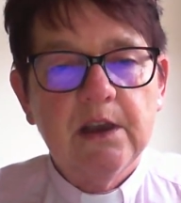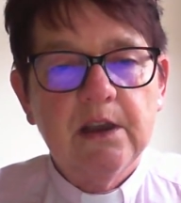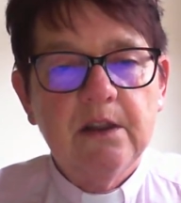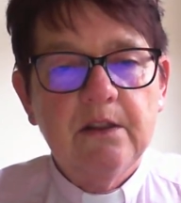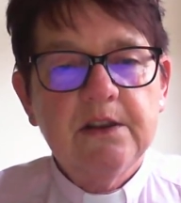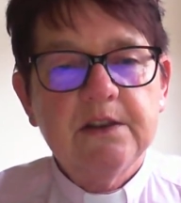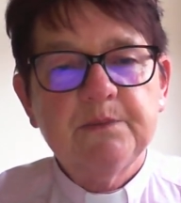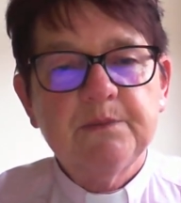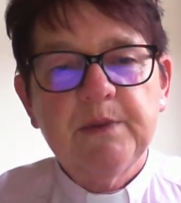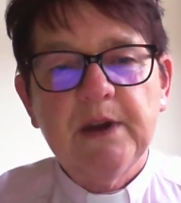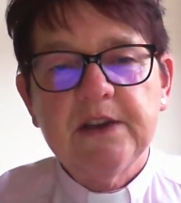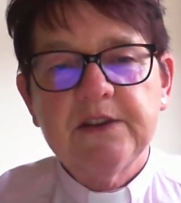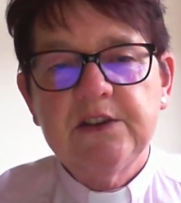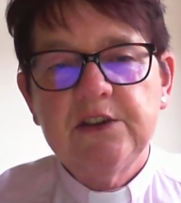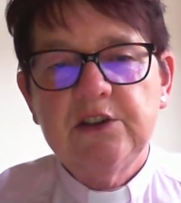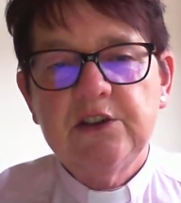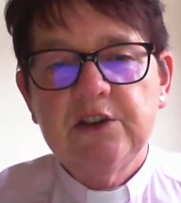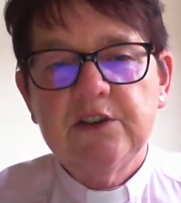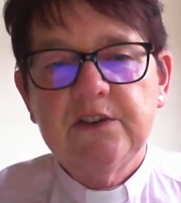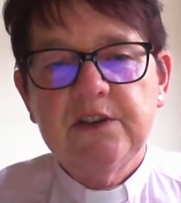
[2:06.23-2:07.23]
This
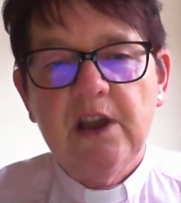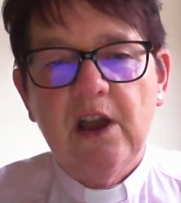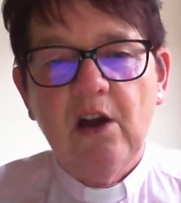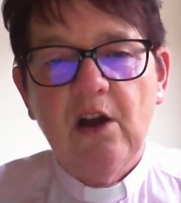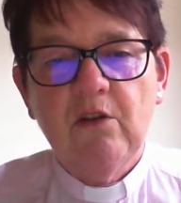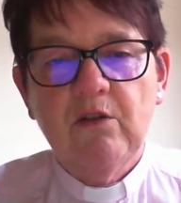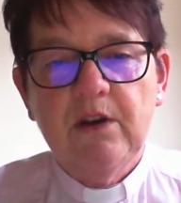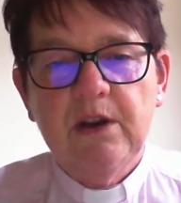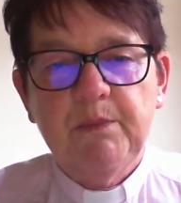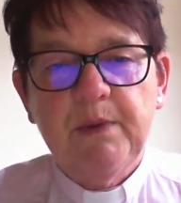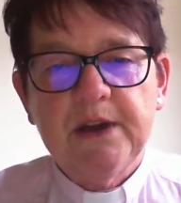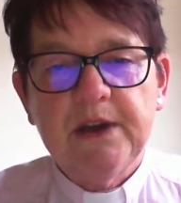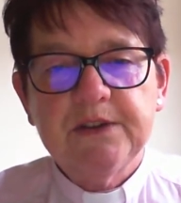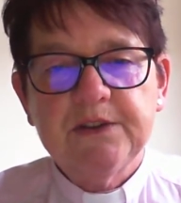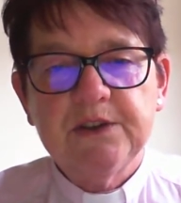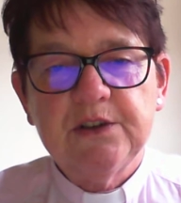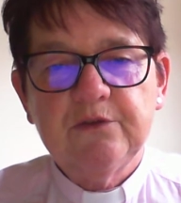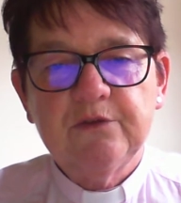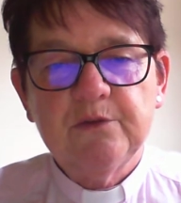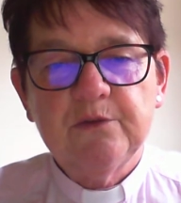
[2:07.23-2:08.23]
passage is the only
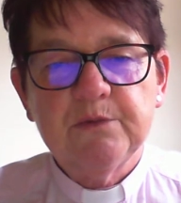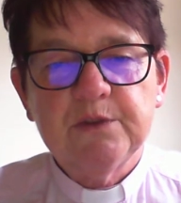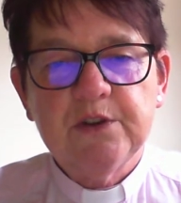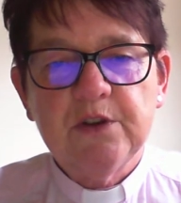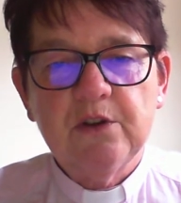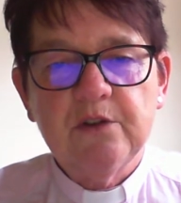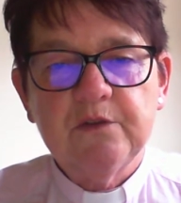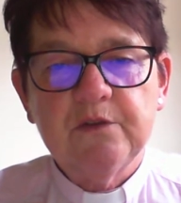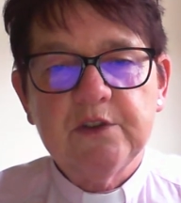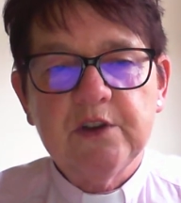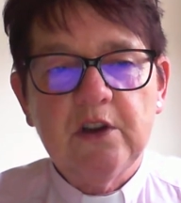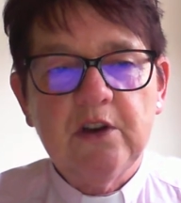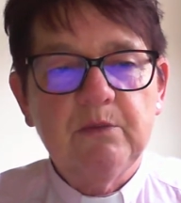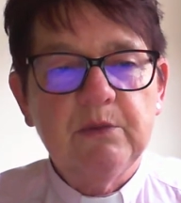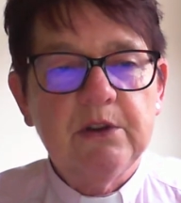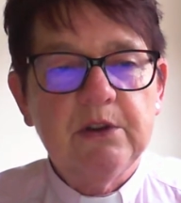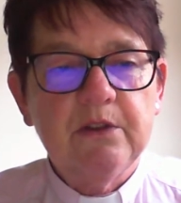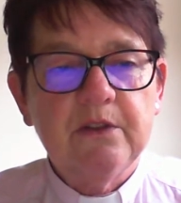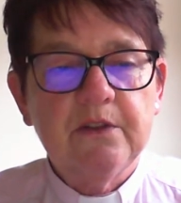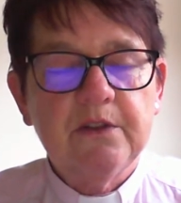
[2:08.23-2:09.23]
passage from Song of
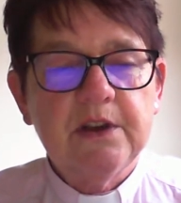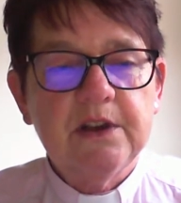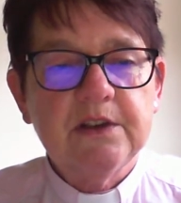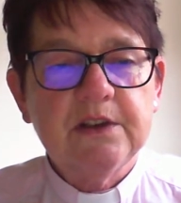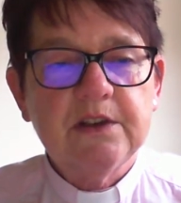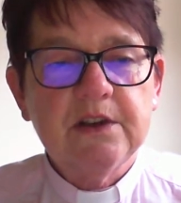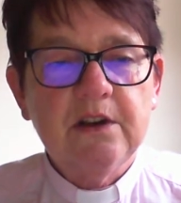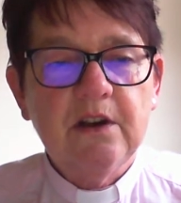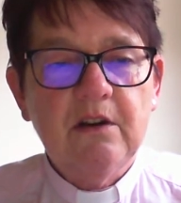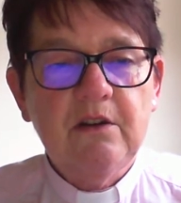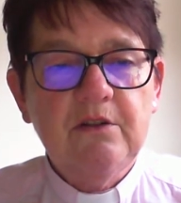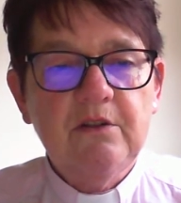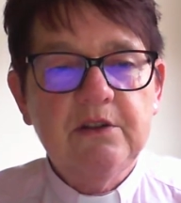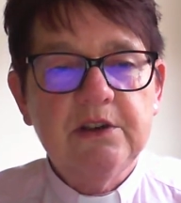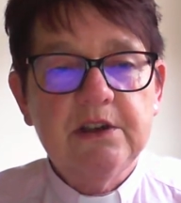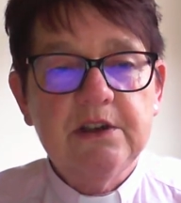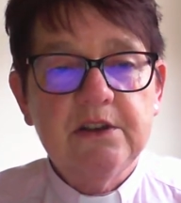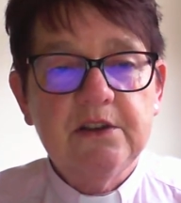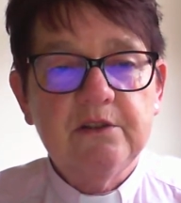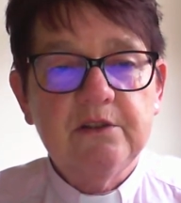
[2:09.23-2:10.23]
Solomon that is
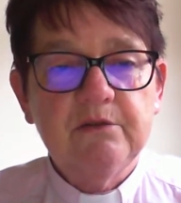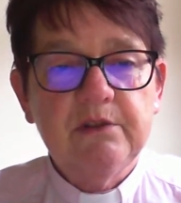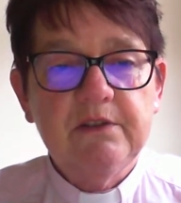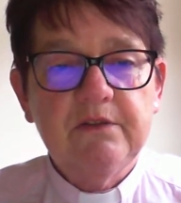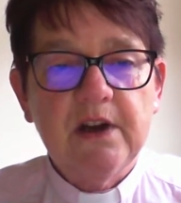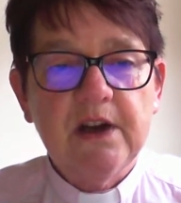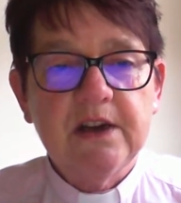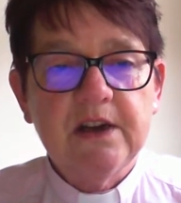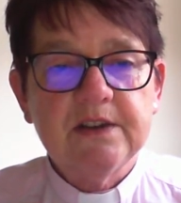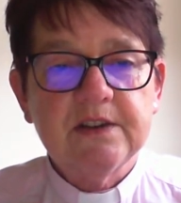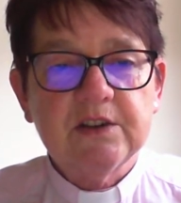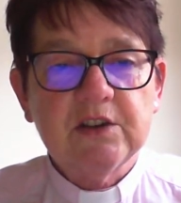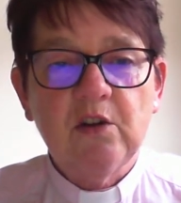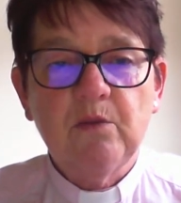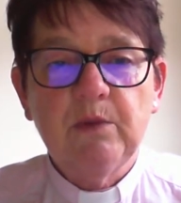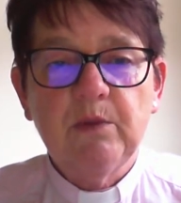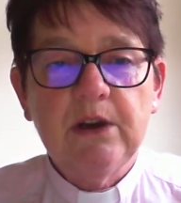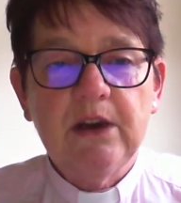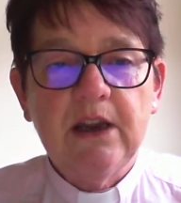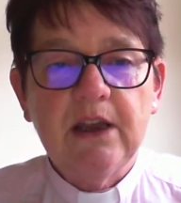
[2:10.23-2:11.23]
included in the Revised
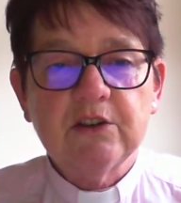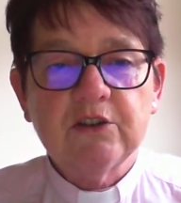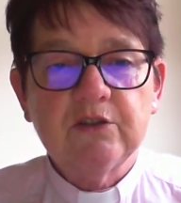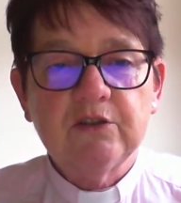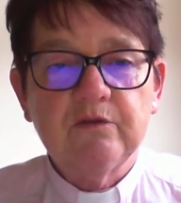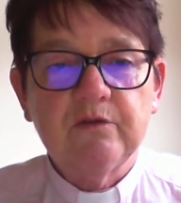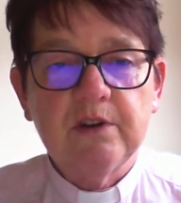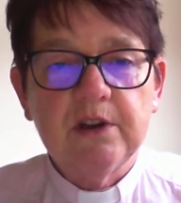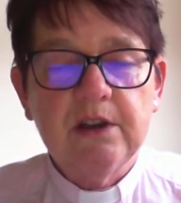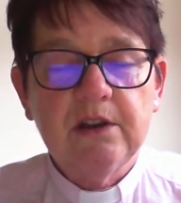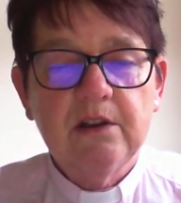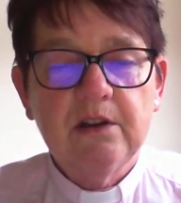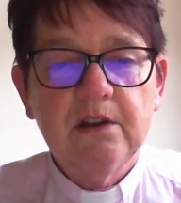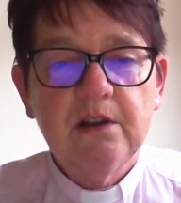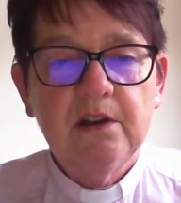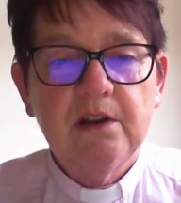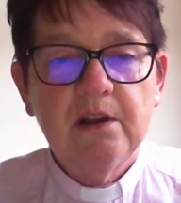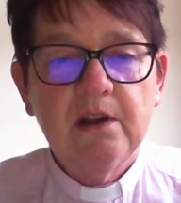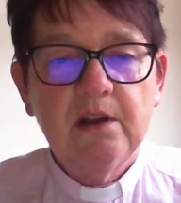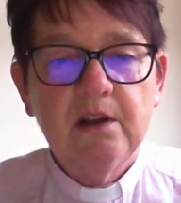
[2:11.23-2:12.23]
Common Lectionary,
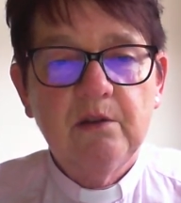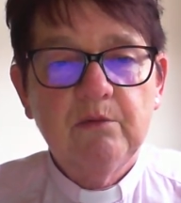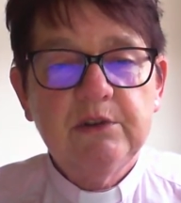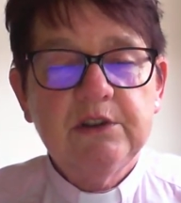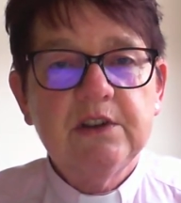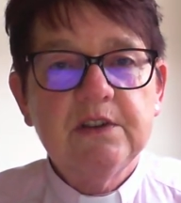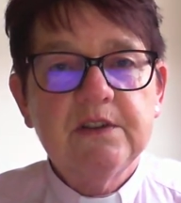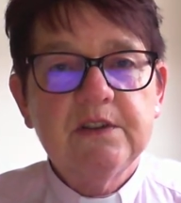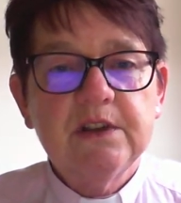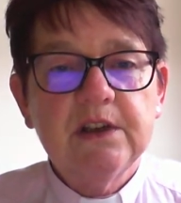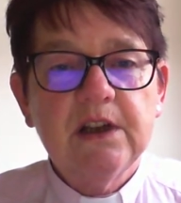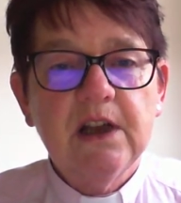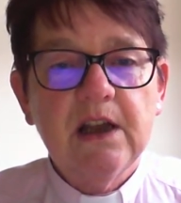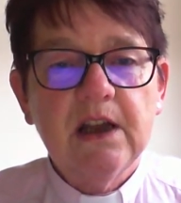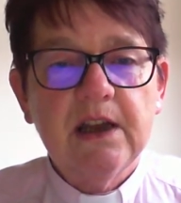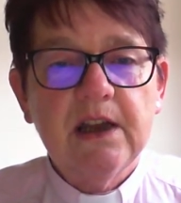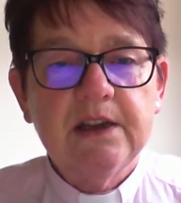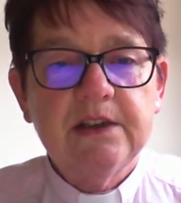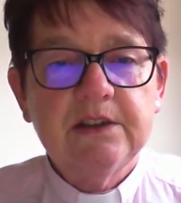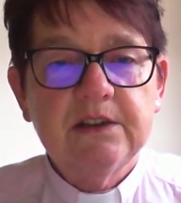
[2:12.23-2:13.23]
which is the
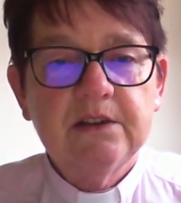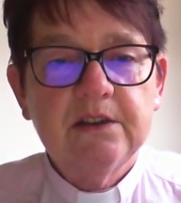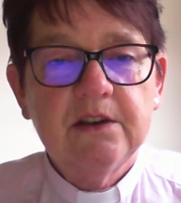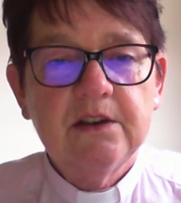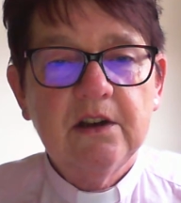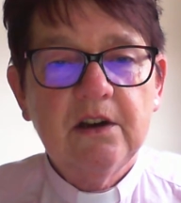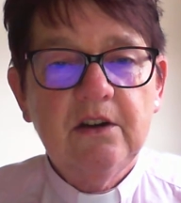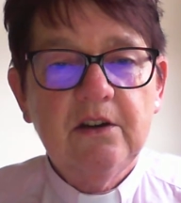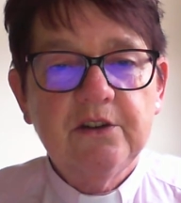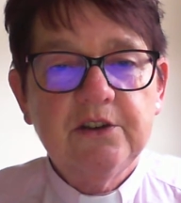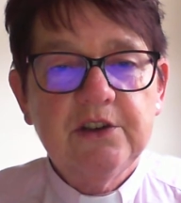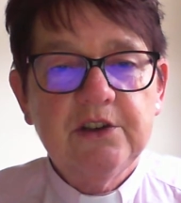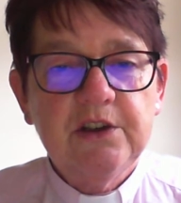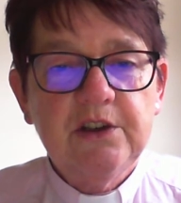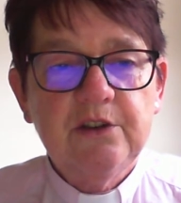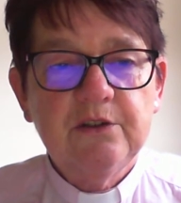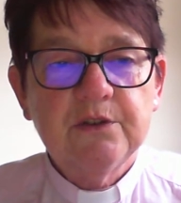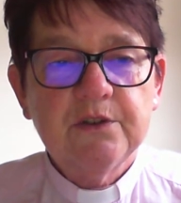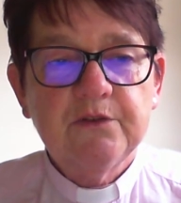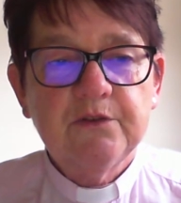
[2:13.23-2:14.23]
guide clergy
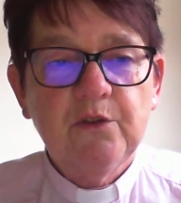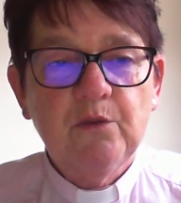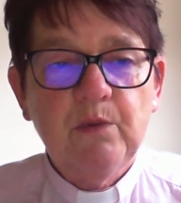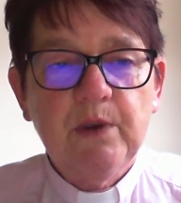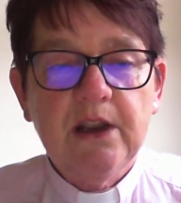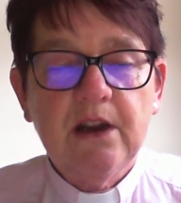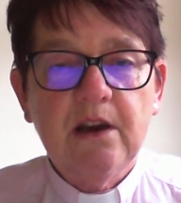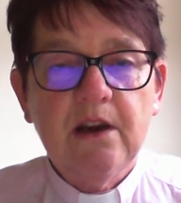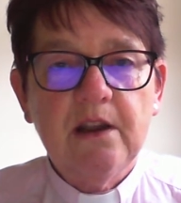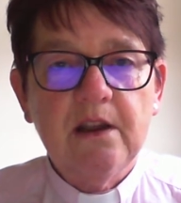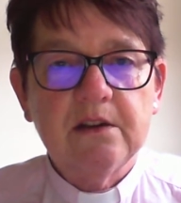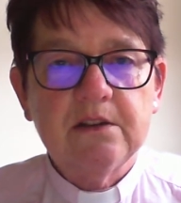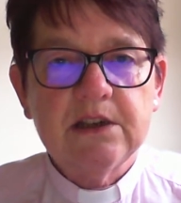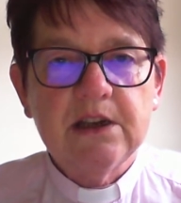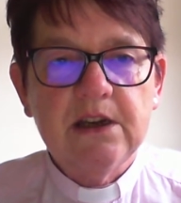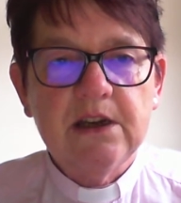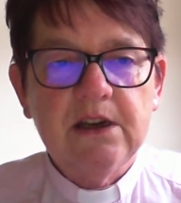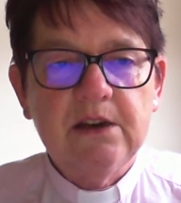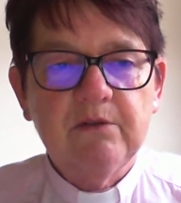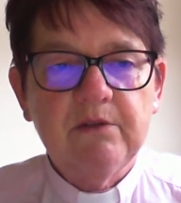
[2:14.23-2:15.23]
use for weekly and
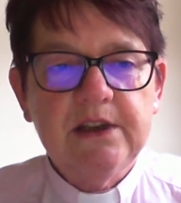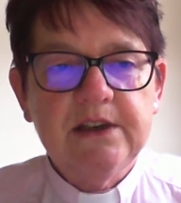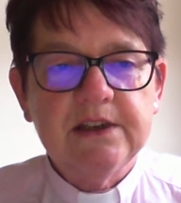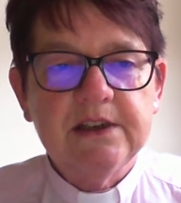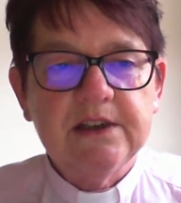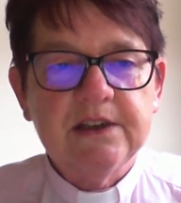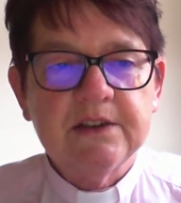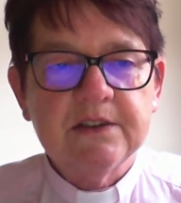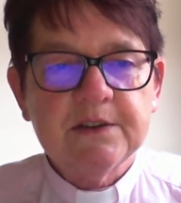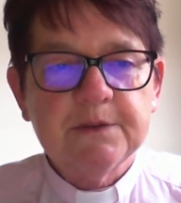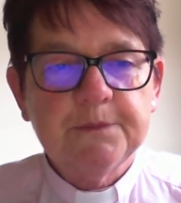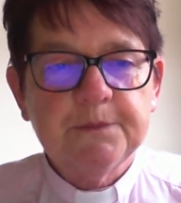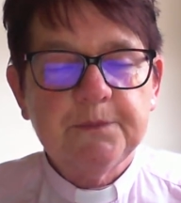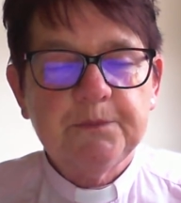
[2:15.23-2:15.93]
daily readings.